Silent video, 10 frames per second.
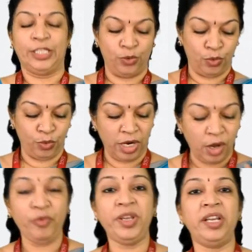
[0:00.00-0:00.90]
So
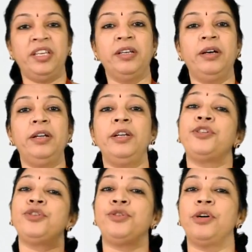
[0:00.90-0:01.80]
now we are here
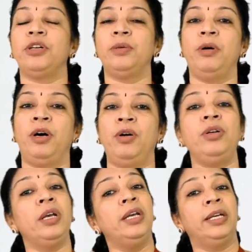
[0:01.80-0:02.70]
to talk about
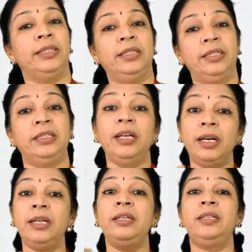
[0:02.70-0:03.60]
the
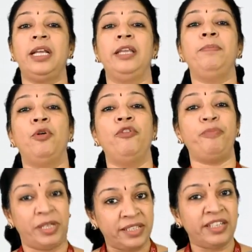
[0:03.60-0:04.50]
third type of
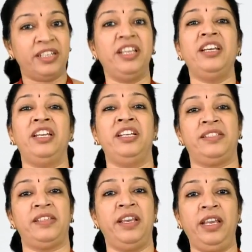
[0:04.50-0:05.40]
presenting an
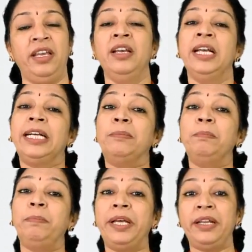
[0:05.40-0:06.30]
essay,
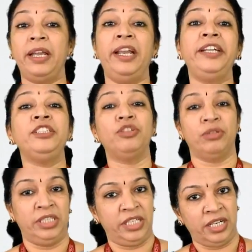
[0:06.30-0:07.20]
compare and
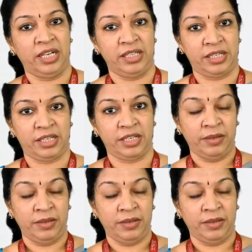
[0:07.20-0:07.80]
contrast.